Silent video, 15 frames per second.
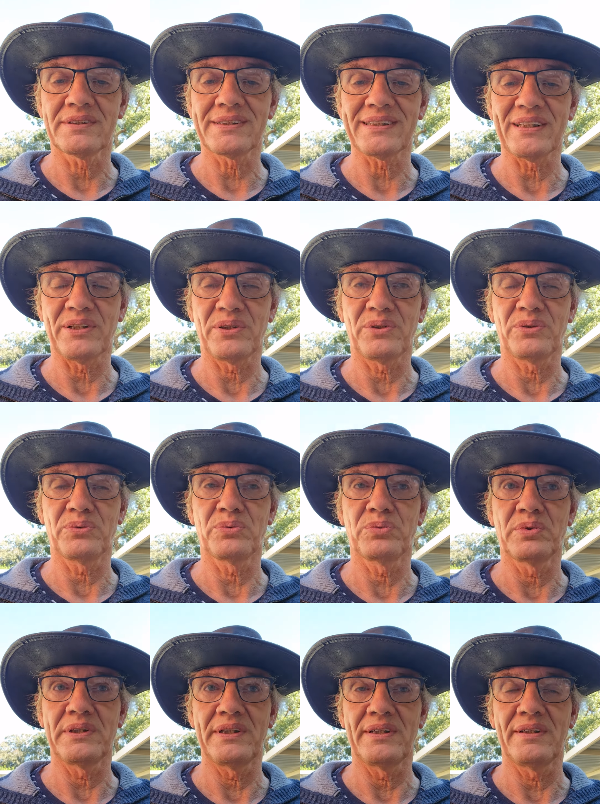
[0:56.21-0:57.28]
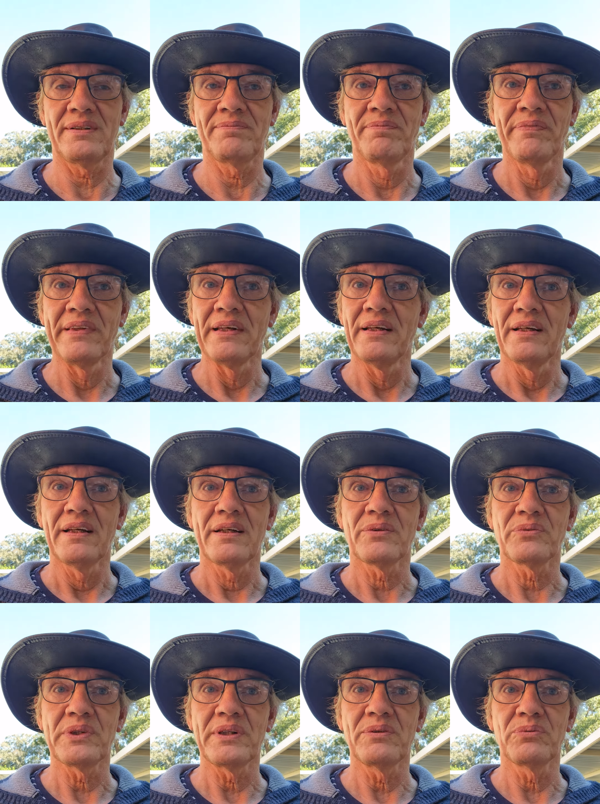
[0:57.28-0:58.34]
So
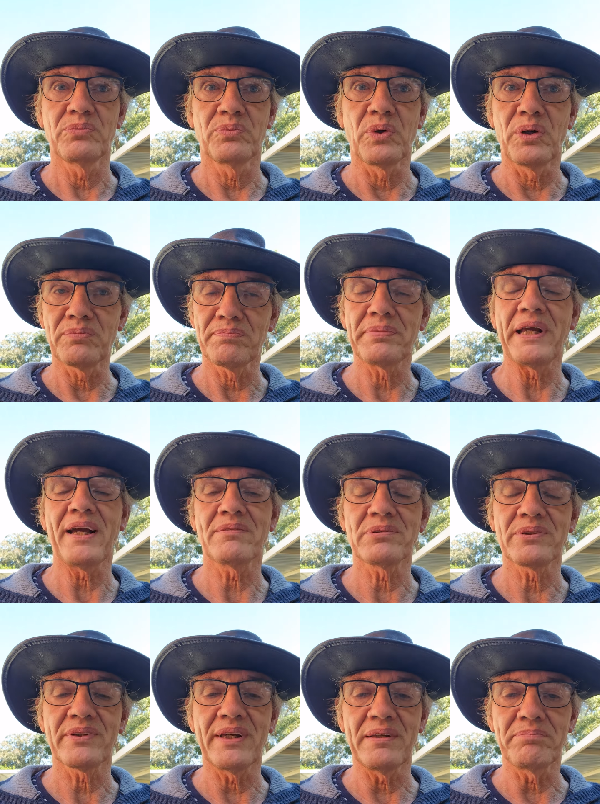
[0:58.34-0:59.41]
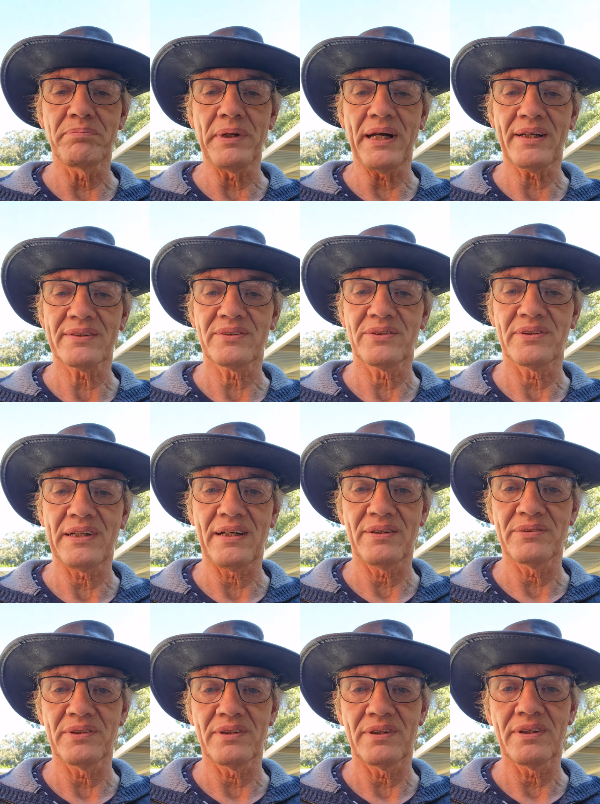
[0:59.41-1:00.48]
we won't be able to get back to
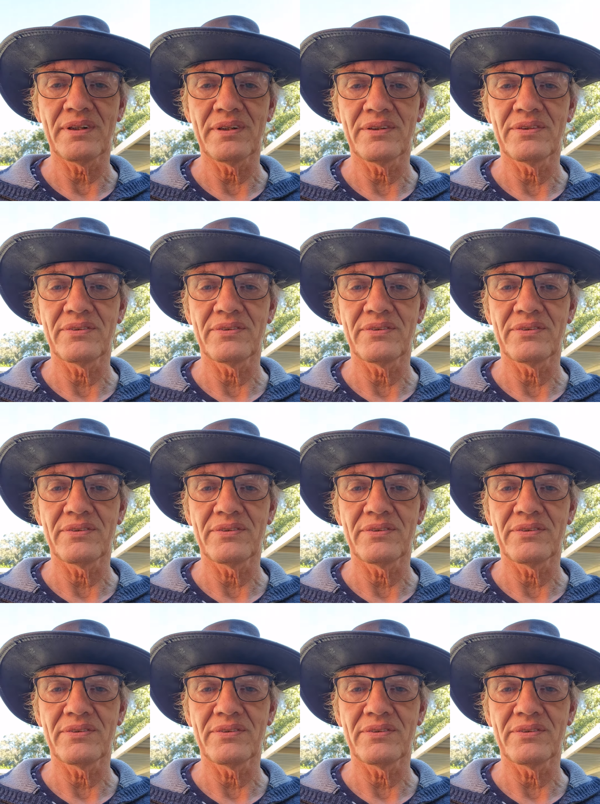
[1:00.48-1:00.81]
our